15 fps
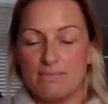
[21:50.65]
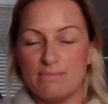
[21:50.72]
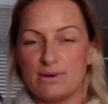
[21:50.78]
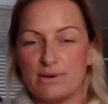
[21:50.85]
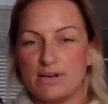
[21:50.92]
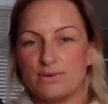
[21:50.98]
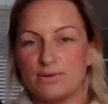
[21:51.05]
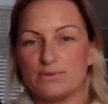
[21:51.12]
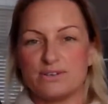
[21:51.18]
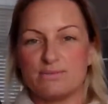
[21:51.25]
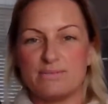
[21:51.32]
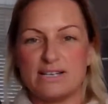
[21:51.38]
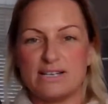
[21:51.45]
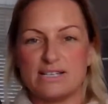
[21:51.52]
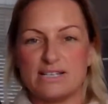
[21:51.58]
but it also
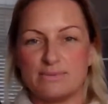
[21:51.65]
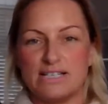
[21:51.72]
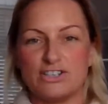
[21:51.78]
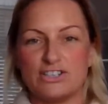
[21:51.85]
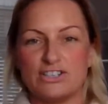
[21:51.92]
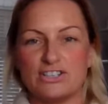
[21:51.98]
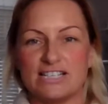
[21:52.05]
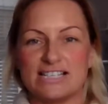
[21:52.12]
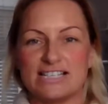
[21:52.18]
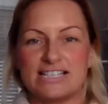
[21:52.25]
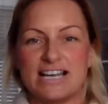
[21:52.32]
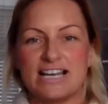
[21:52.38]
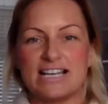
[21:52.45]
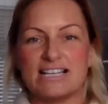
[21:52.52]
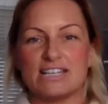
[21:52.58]
means we need to
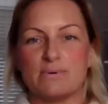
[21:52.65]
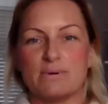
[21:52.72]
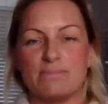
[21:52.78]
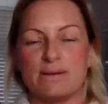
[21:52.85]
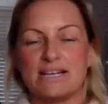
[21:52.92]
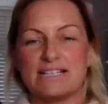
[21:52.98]
understand that we're